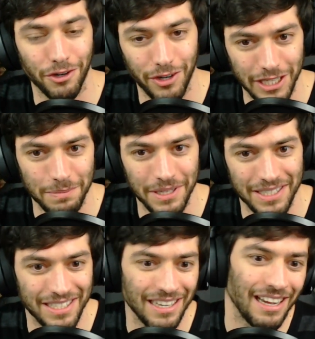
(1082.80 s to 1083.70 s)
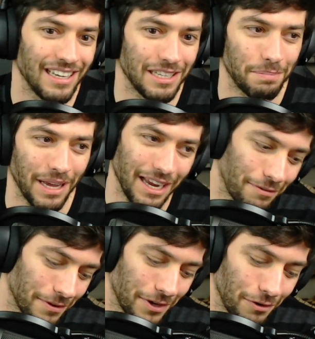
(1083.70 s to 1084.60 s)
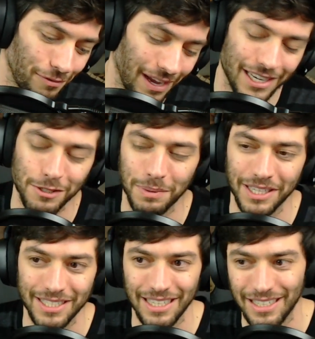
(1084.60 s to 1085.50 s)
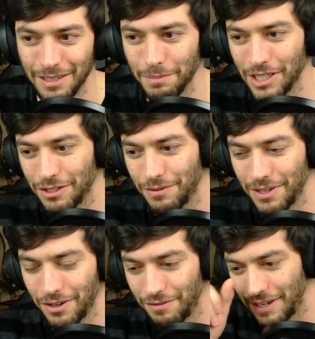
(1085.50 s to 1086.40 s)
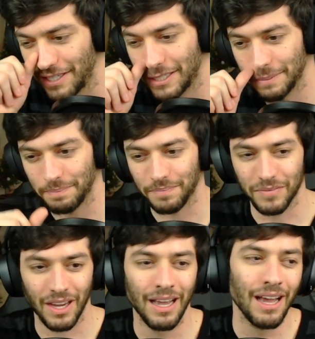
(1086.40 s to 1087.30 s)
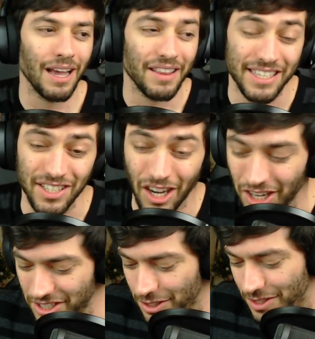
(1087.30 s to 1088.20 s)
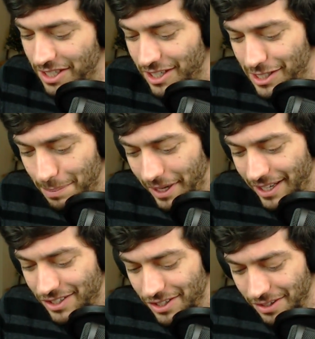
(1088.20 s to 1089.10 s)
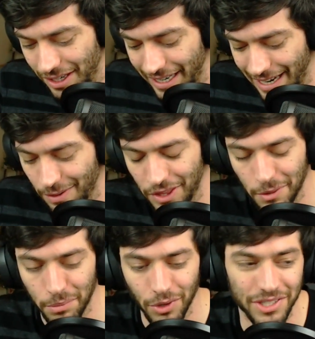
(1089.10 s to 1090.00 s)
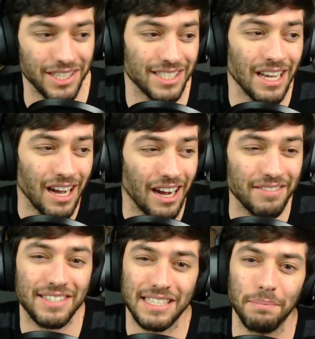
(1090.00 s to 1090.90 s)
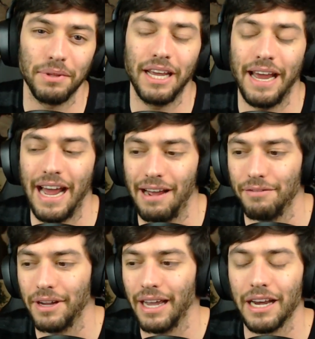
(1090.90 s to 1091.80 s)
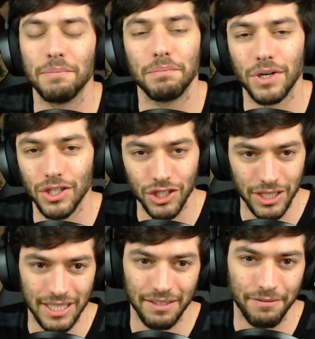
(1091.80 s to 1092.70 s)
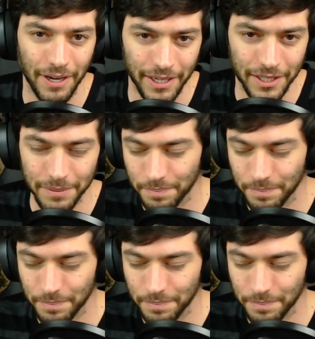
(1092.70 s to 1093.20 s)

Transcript: Christmas to pay for the new fence because they didn't budget for the new fence. This also starts to bring into account the importance of simply having an emergency fund,